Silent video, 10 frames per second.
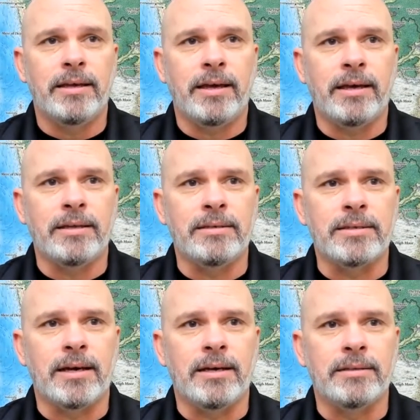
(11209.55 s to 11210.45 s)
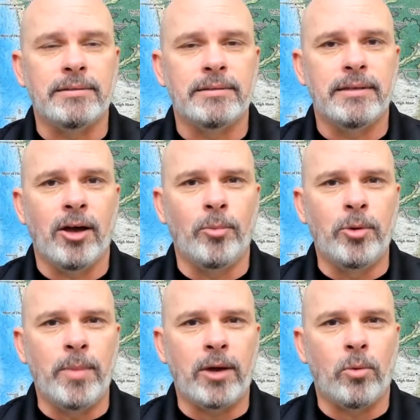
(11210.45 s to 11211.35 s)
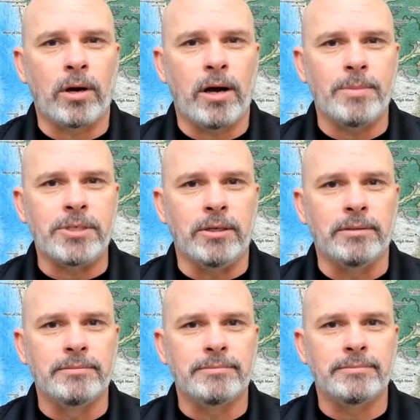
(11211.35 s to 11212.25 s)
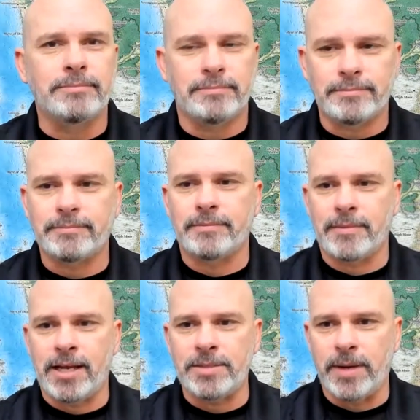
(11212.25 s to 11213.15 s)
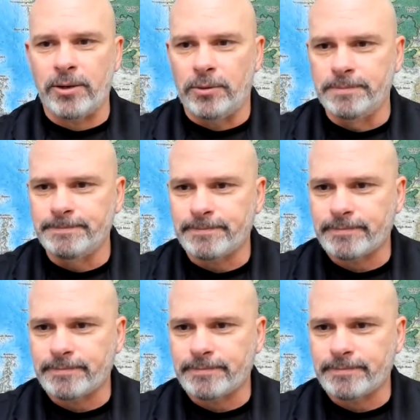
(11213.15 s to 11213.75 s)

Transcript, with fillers: And, uh, help you make work optional. That's my goal.